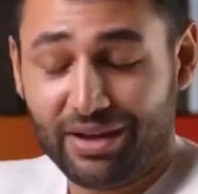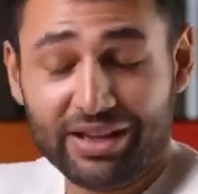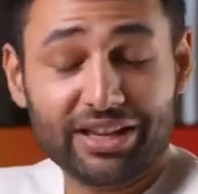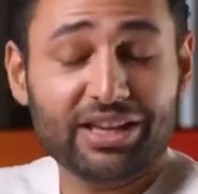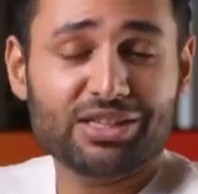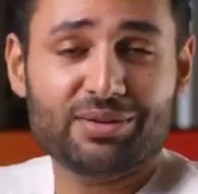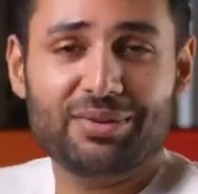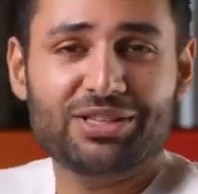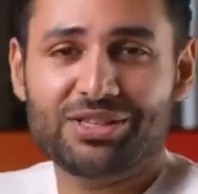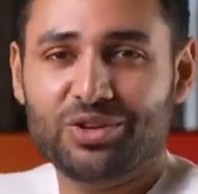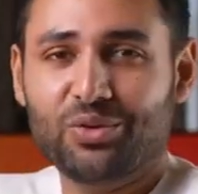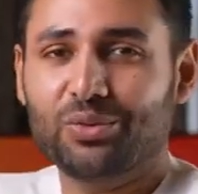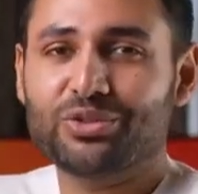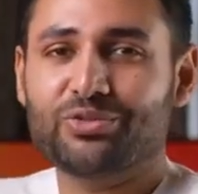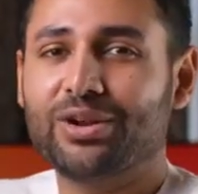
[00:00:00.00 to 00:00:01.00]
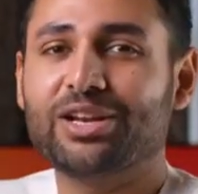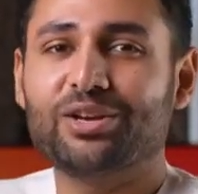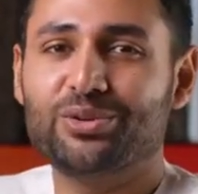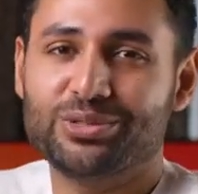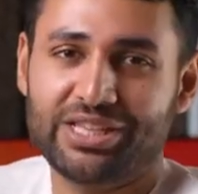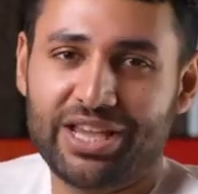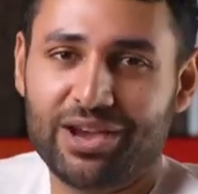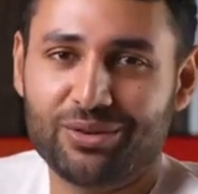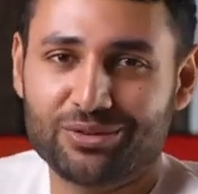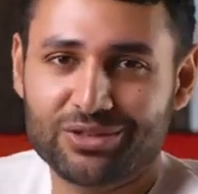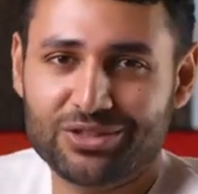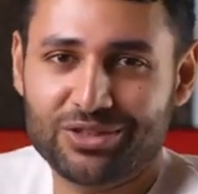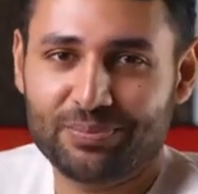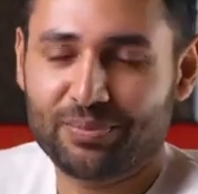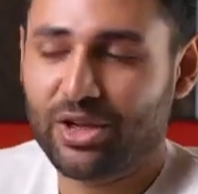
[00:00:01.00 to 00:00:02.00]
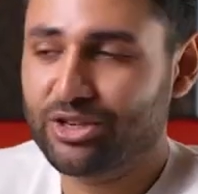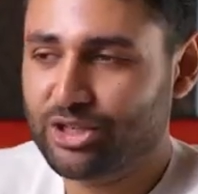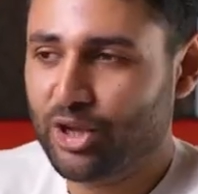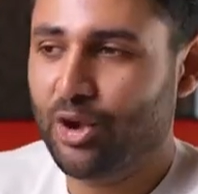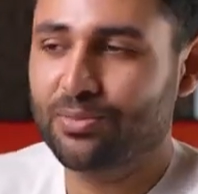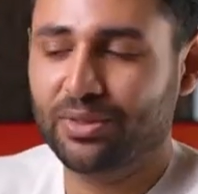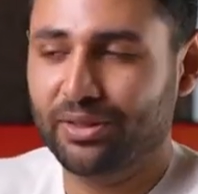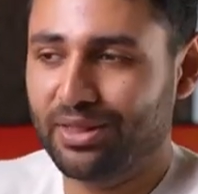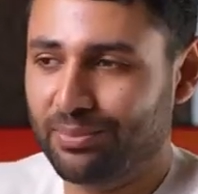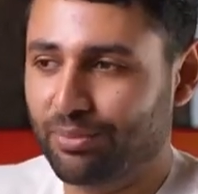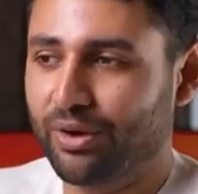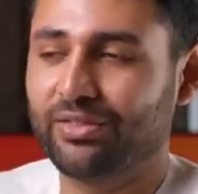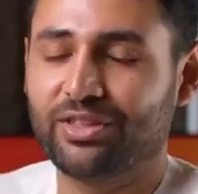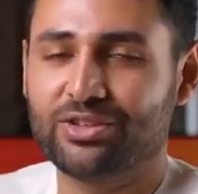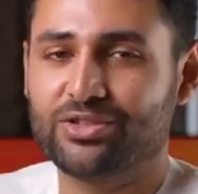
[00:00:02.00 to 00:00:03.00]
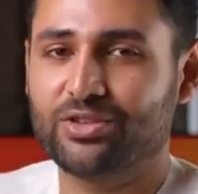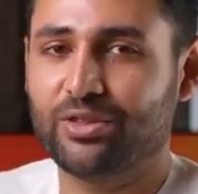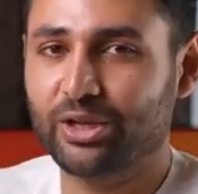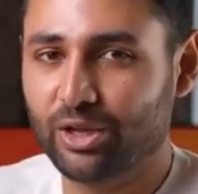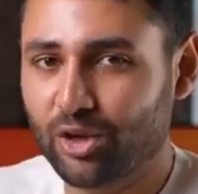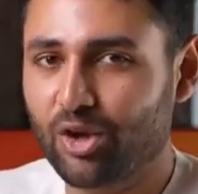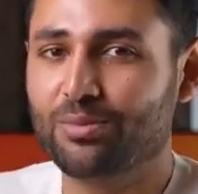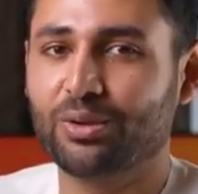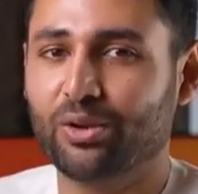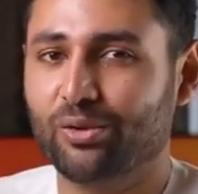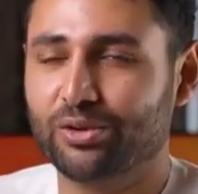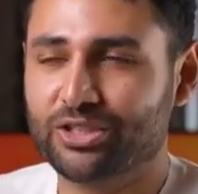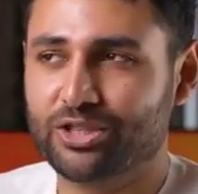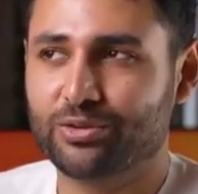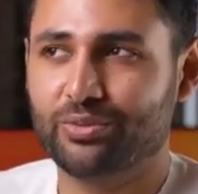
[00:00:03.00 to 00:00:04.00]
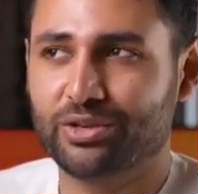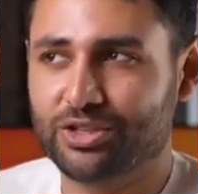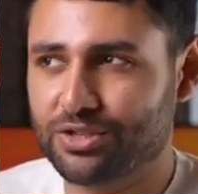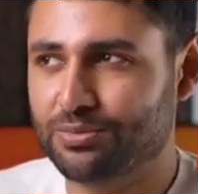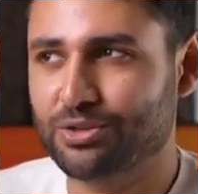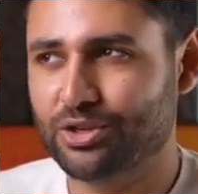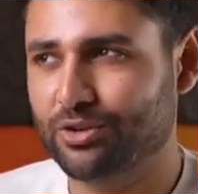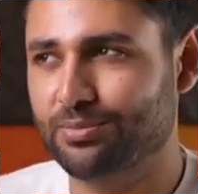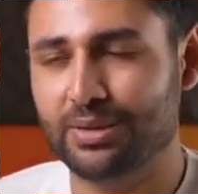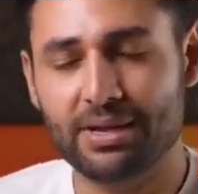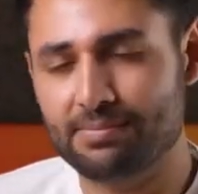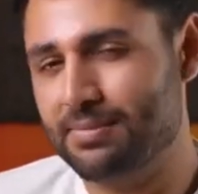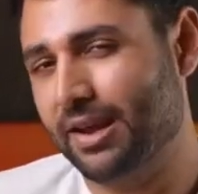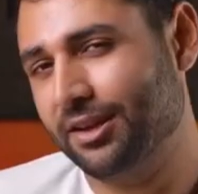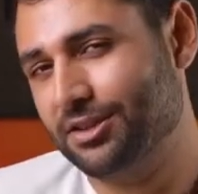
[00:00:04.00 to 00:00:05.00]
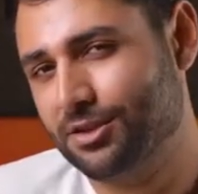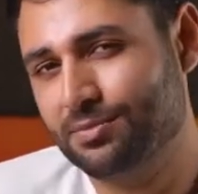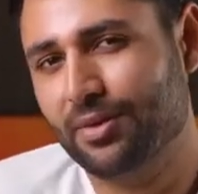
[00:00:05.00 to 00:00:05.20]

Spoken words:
I guess it means that no one's really losing out. I just hope that they bring this to the global launch, which should be next